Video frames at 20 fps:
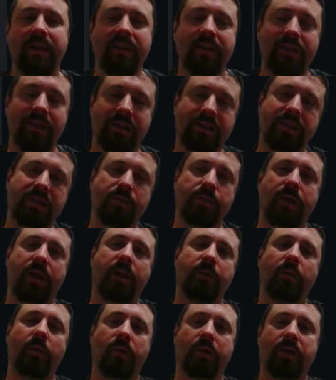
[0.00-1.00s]
This is where
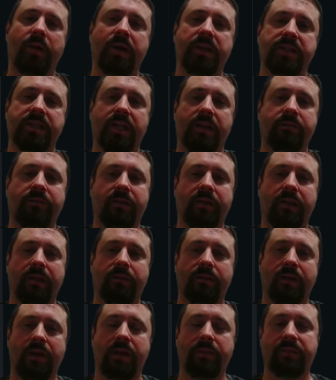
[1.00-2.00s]
I'm organizing
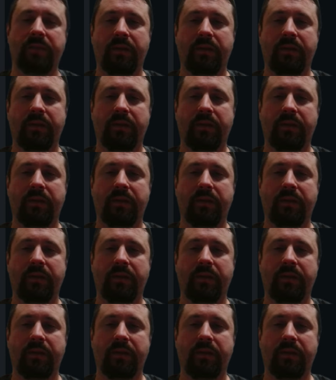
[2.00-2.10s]
everything, right?